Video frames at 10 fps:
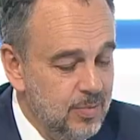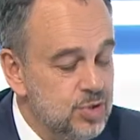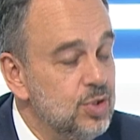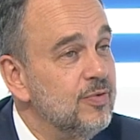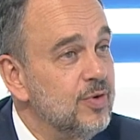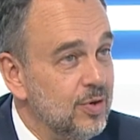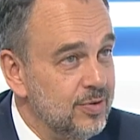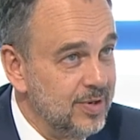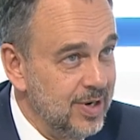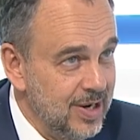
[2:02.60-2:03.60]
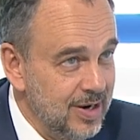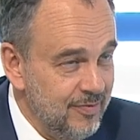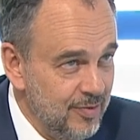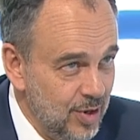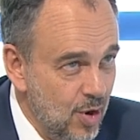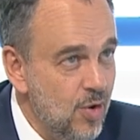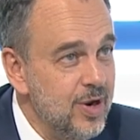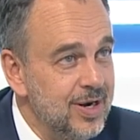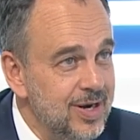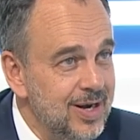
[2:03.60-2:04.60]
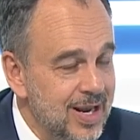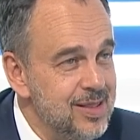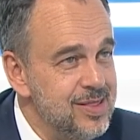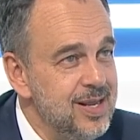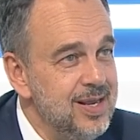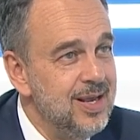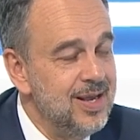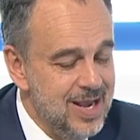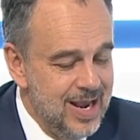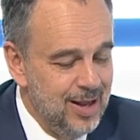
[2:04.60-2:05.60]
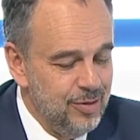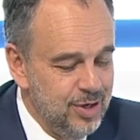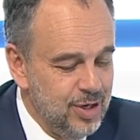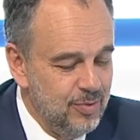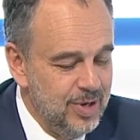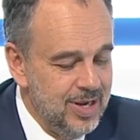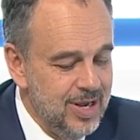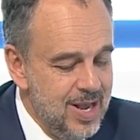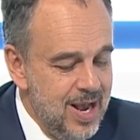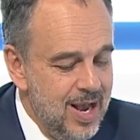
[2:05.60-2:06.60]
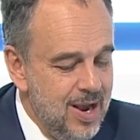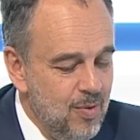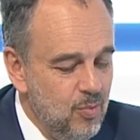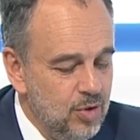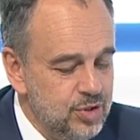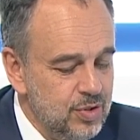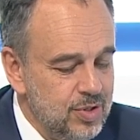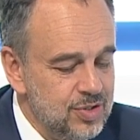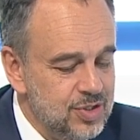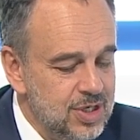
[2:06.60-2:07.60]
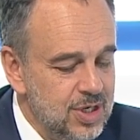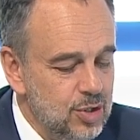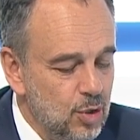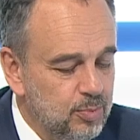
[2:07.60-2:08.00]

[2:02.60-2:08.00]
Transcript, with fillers: which you've got a long and lengthy, healthy career, what do you consider your